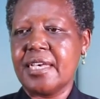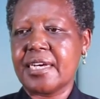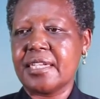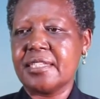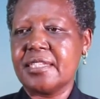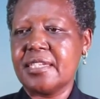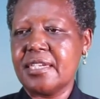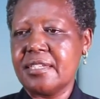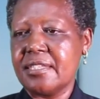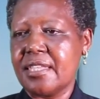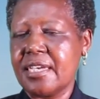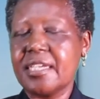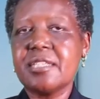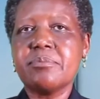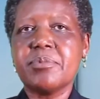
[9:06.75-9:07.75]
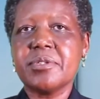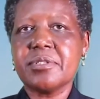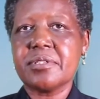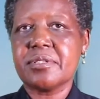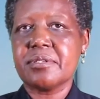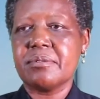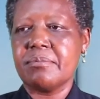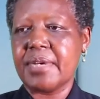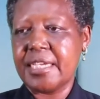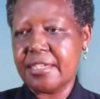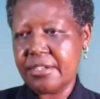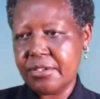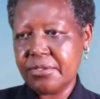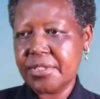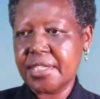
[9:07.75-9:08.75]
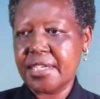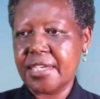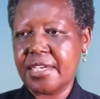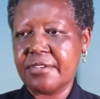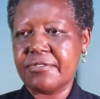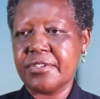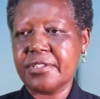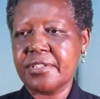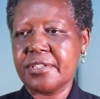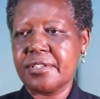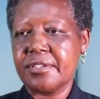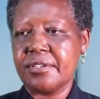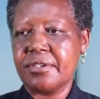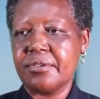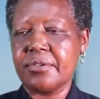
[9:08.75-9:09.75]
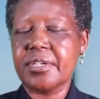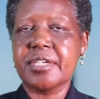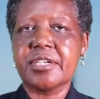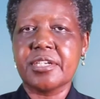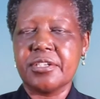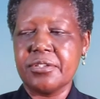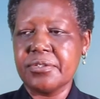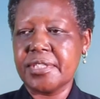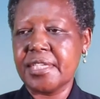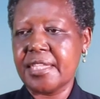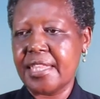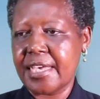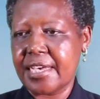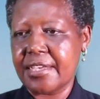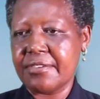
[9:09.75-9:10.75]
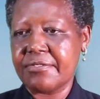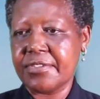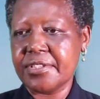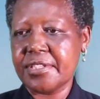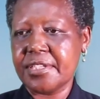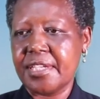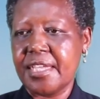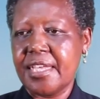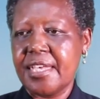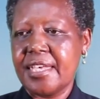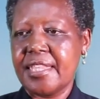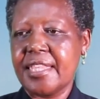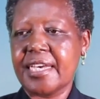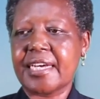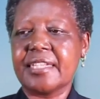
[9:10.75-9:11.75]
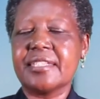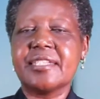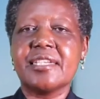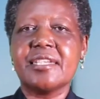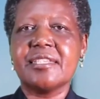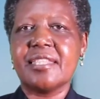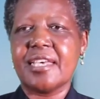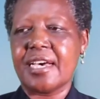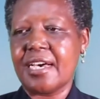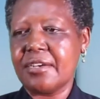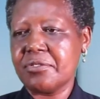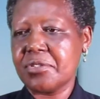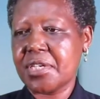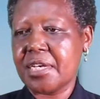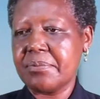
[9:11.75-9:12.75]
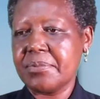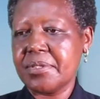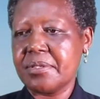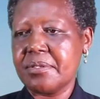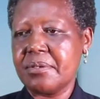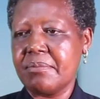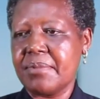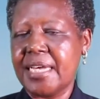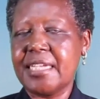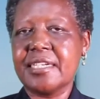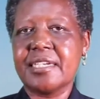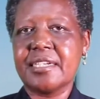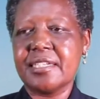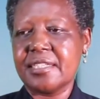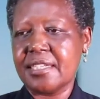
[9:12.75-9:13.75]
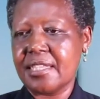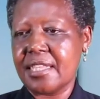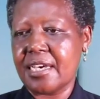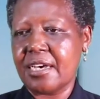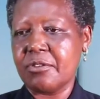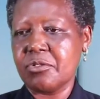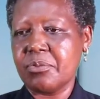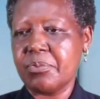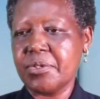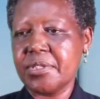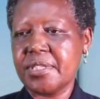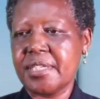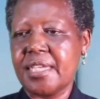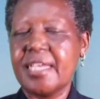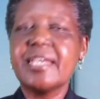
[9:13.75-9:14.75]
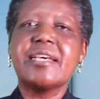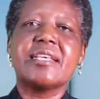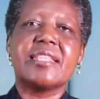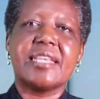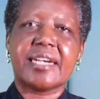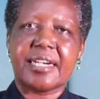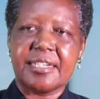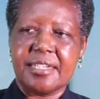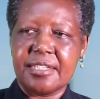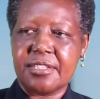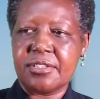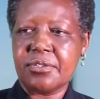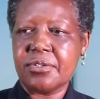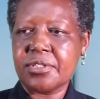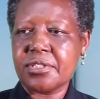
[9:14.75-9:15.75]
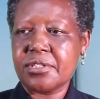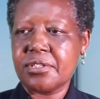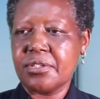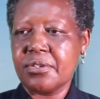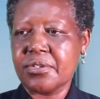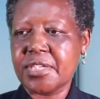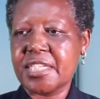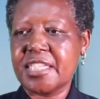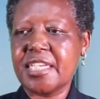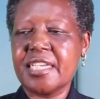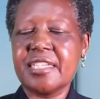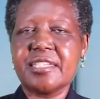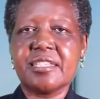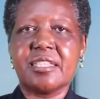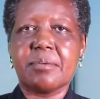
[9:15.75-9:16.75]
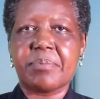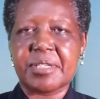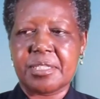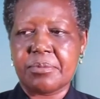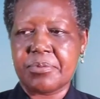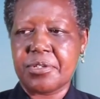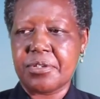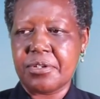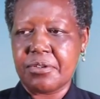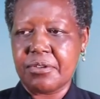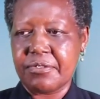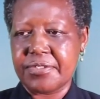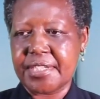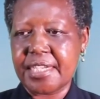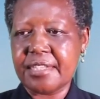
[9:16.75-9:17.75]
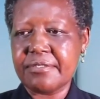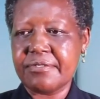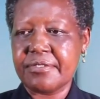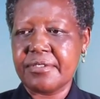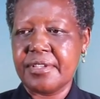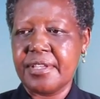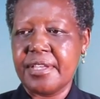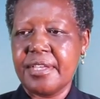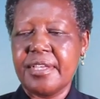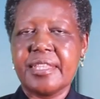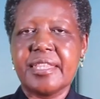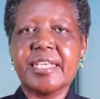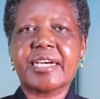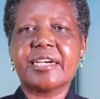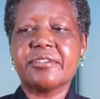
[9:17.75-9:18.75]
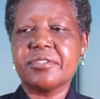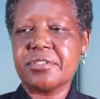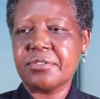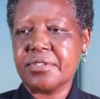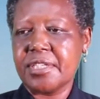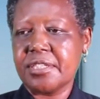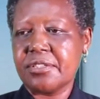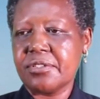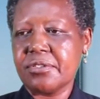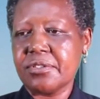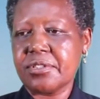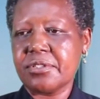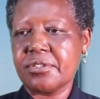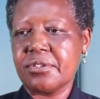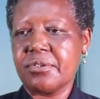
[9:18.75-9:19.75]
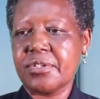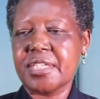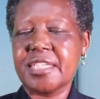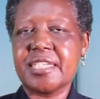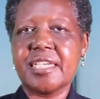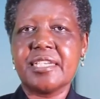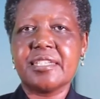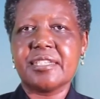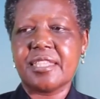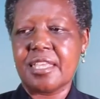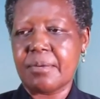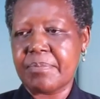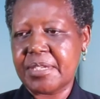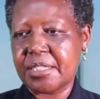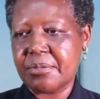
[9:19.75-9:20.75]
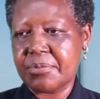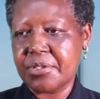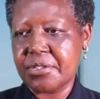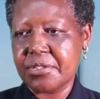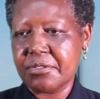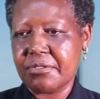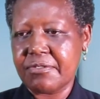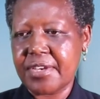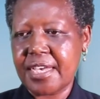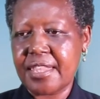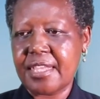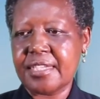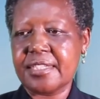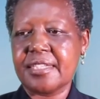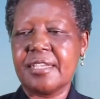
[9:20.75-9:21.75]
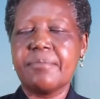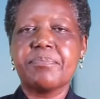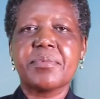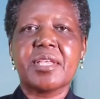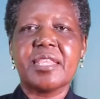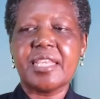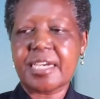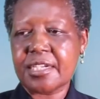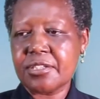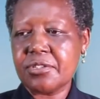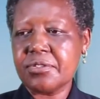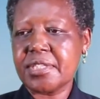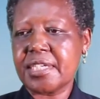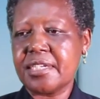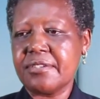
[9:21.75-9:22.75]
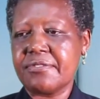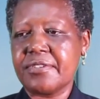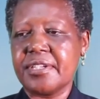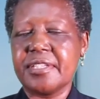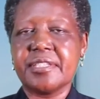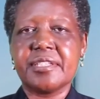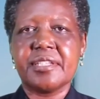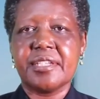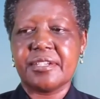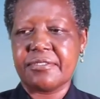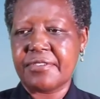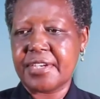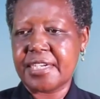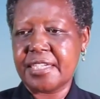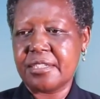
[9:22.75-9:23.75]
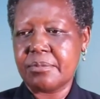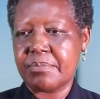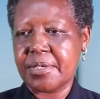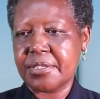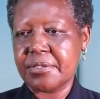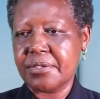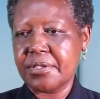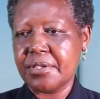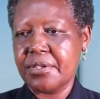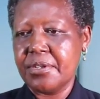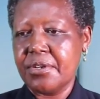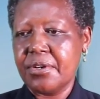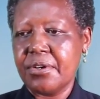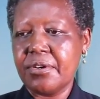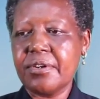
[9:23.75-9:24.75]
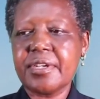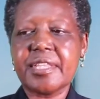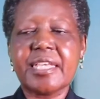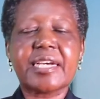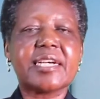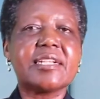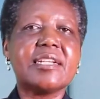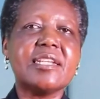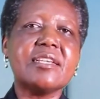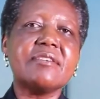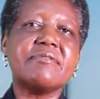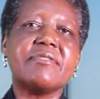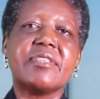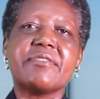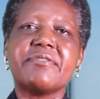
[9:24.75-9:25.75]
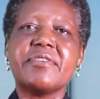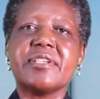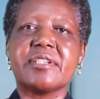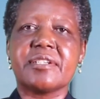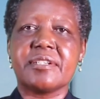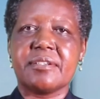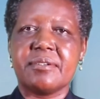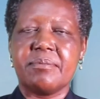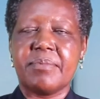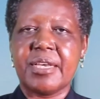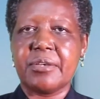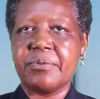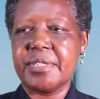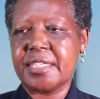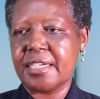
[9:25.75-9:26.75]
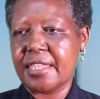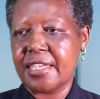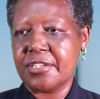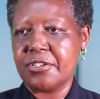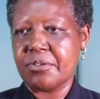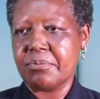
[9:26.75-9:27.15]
they can change their inputs by inducing effort or reducing their effort. They can change their outcomes by increasing the output. They can distort or change the perception of self. They can also distort or change their perceptions of others. They can choose a different referent person, or they can leave the field by quitting the